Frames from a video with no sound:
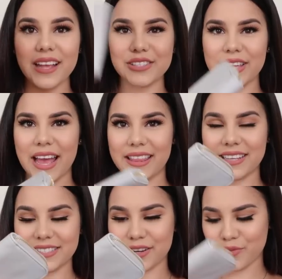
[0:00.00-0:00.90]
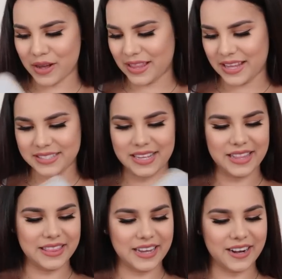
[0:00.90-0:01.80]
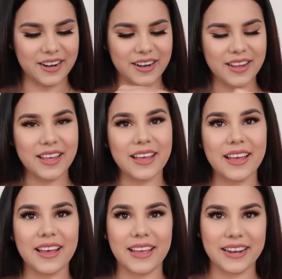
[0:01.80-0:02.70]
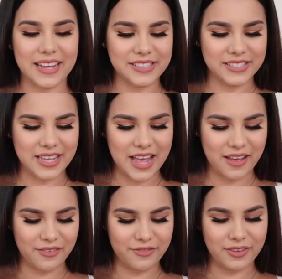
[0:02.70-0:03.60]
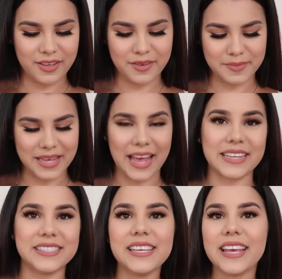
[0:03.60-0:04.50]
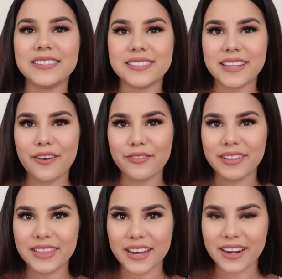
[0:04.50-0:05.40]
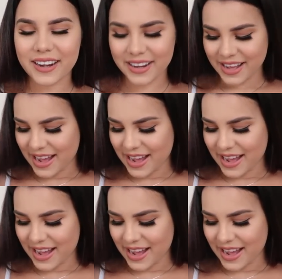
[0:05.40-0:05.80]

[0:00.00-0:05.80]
So yeah, this little wallet is in there, and I just have my ID and stuff in there.